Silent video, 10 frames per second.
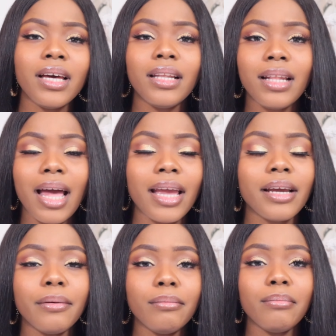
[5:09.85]
Like
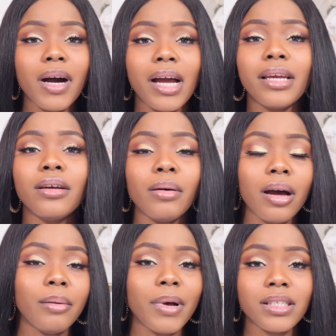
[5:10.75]
my
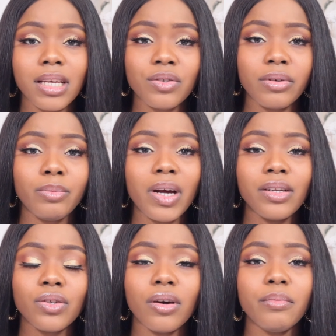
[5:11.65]
accessory brand
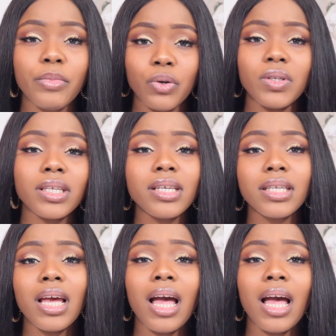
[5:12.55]
is called Muses,